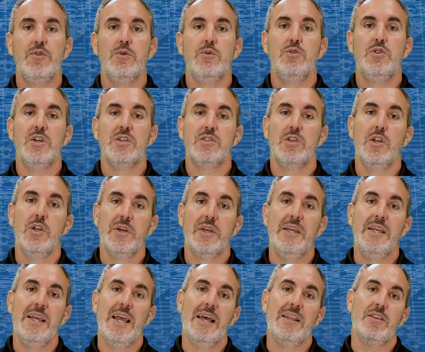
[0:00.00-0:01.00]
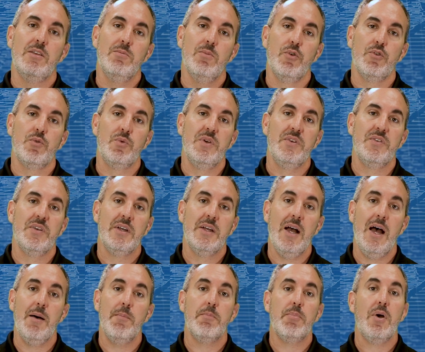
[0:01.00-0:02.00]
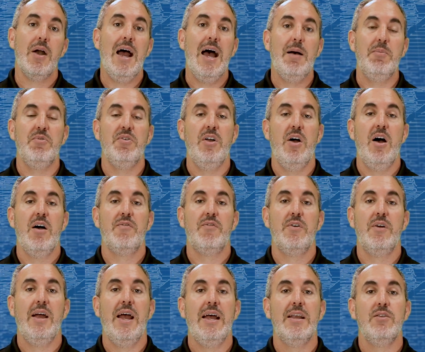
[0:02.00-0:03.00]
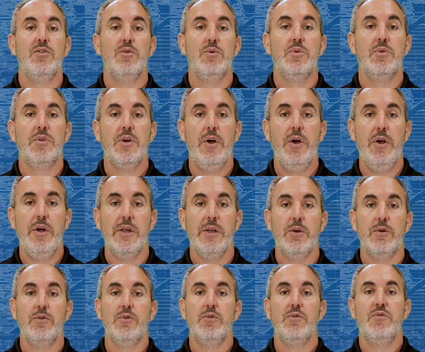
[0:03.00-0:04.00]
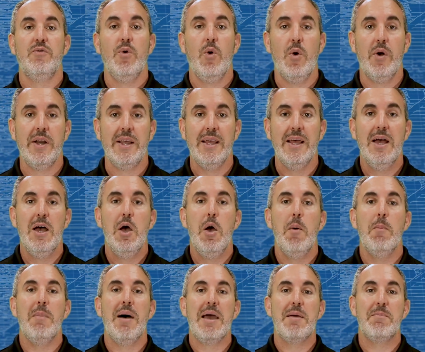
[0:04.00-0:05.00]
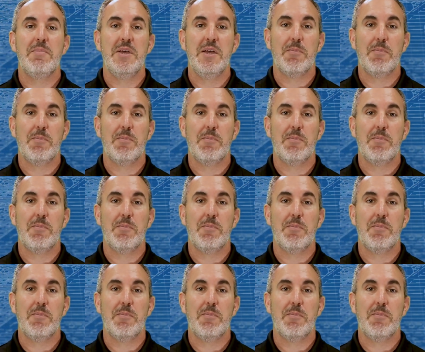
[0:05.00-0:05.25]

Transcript: to just looking at the most recent comp. Perhaps an offer at $230,000 or $240,000 might be